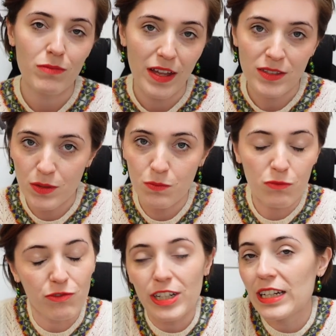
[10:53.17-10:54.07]
that's
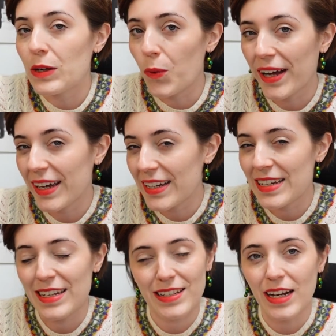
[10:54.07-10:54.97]
really why I knit.